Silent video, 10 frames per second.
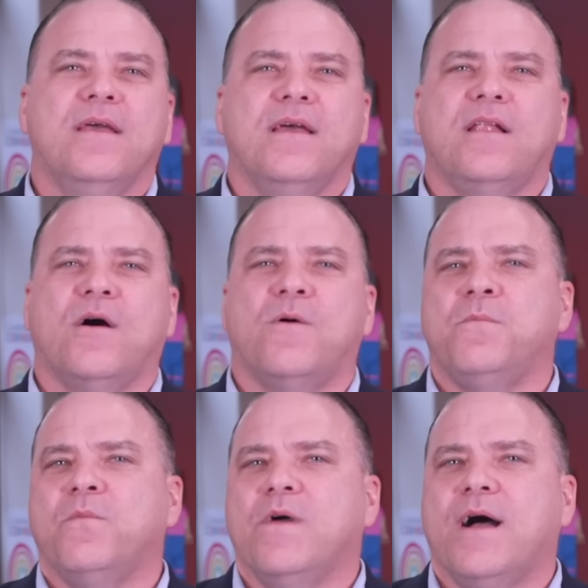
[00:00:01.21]
Hello,
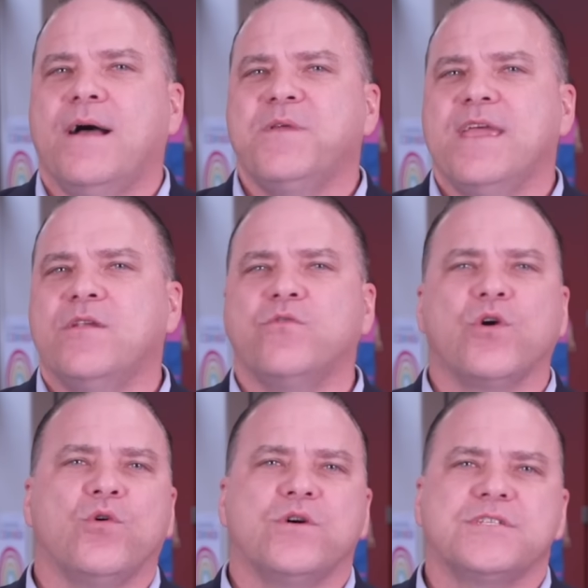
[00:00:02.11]
I'm Ken
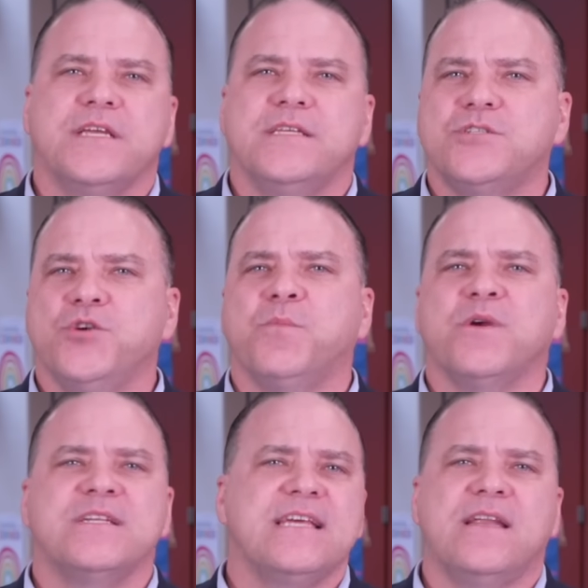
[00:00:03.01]
Gregorski,
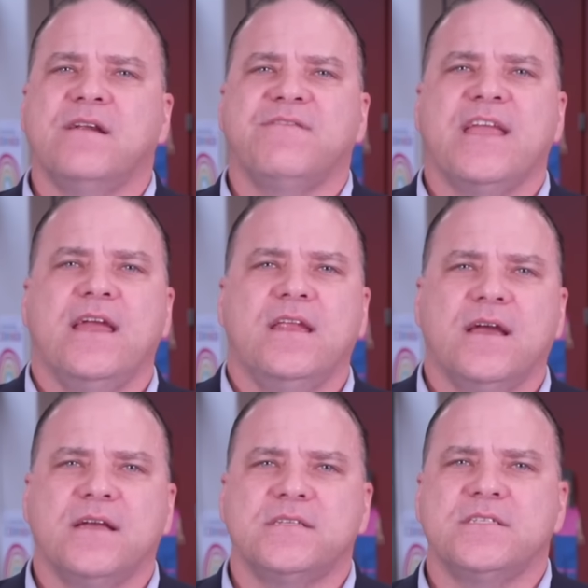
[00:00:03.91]
Superintendent of
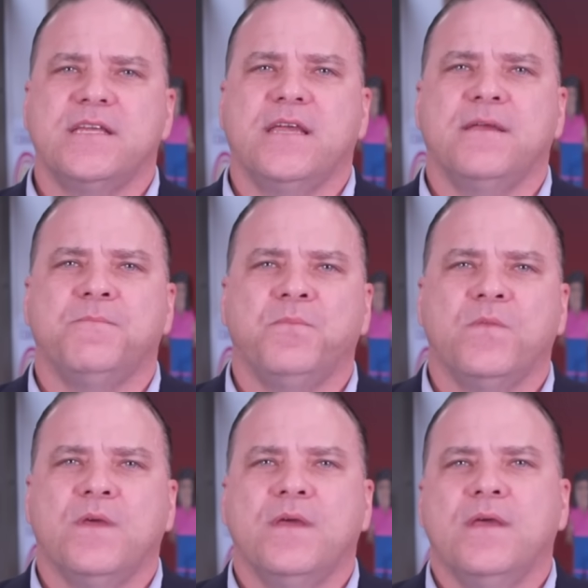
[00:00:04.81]
KDISD.
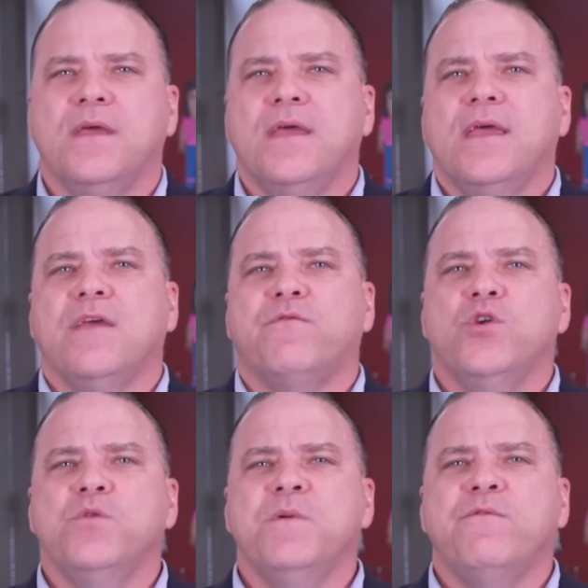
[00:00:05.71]
If
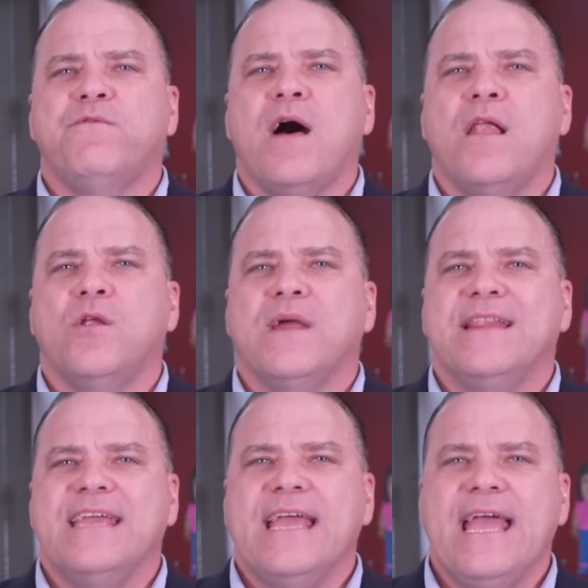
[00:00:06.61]
you've been
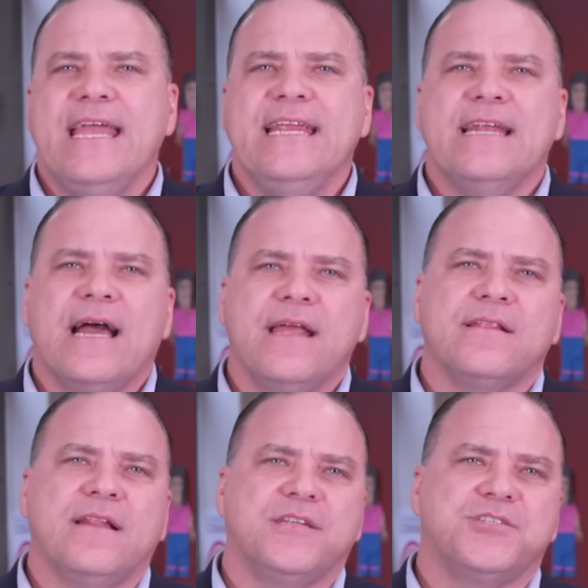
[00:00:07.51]
following the
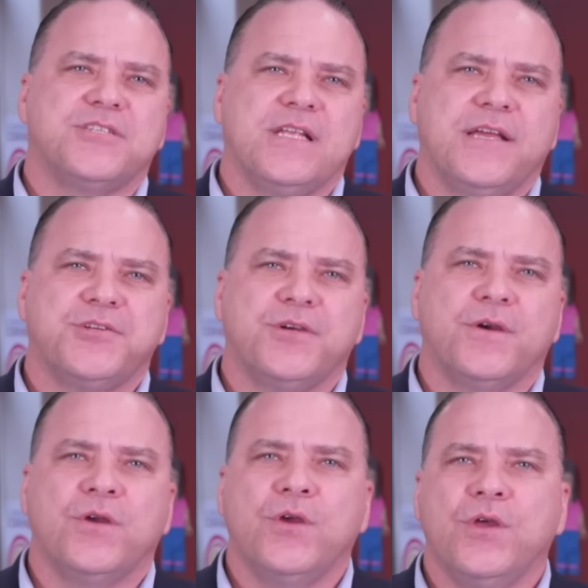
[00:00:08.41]
89th
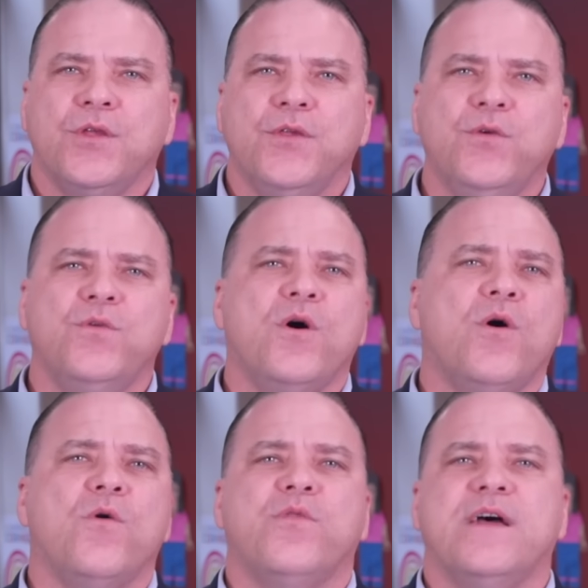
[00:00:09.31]
legislature, you
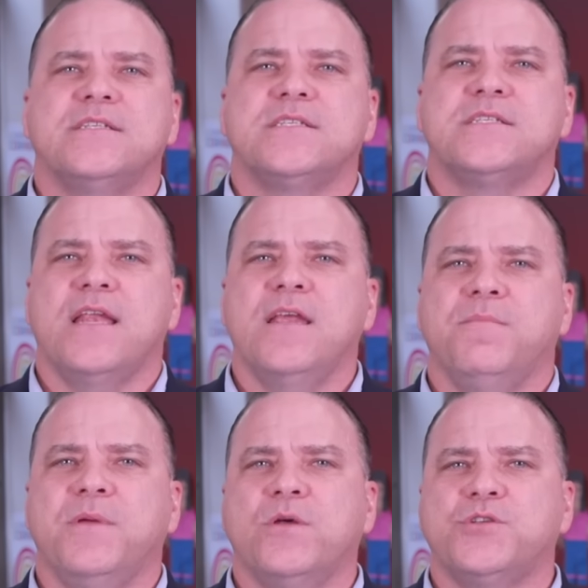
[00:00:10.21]
know that
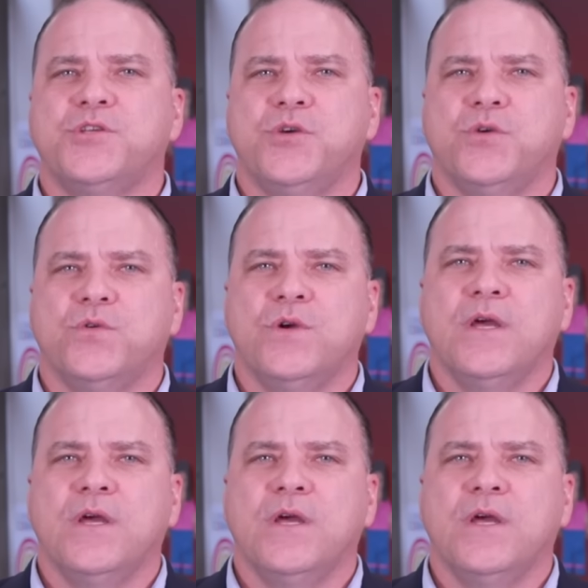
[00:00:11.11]
Senate Bill 2,